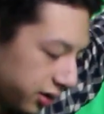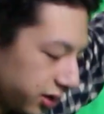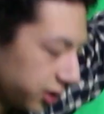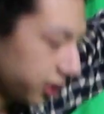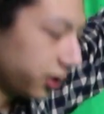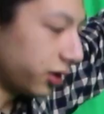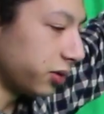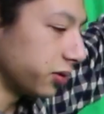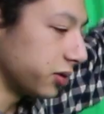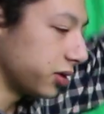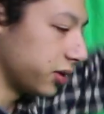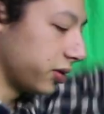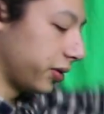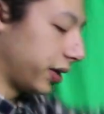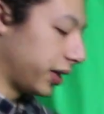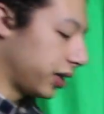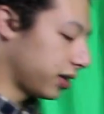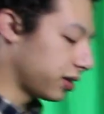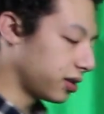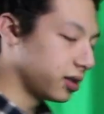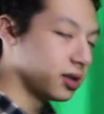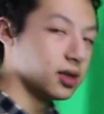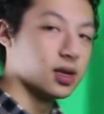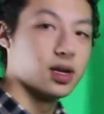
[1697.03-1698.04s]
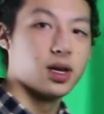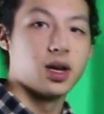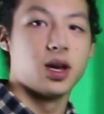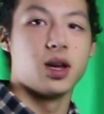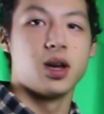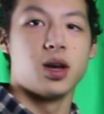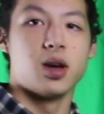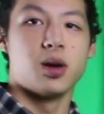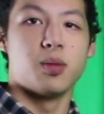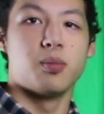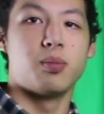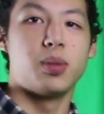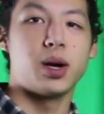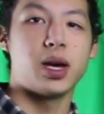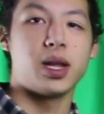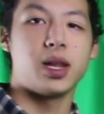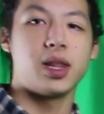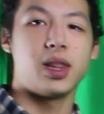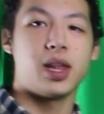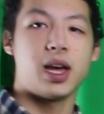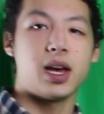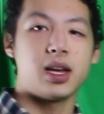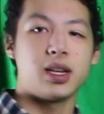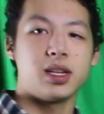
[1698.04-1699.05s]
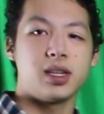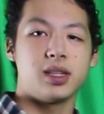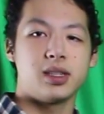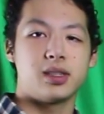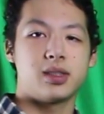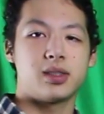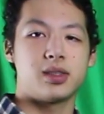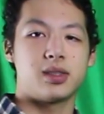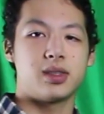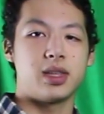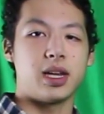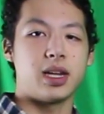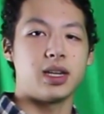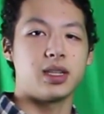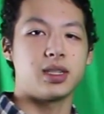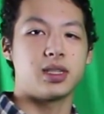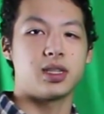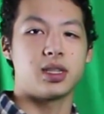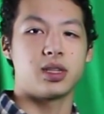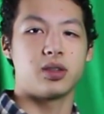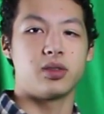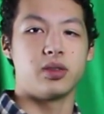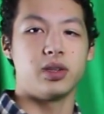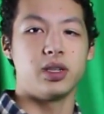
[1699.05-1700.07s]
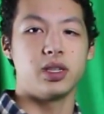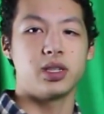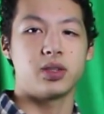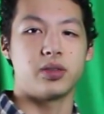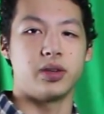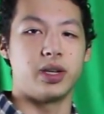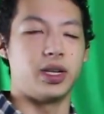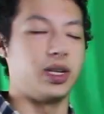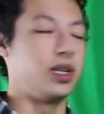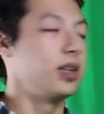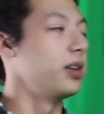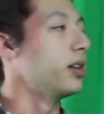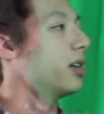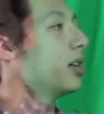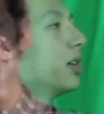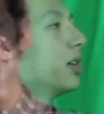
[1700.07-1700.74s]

close to it. But that is the green screen.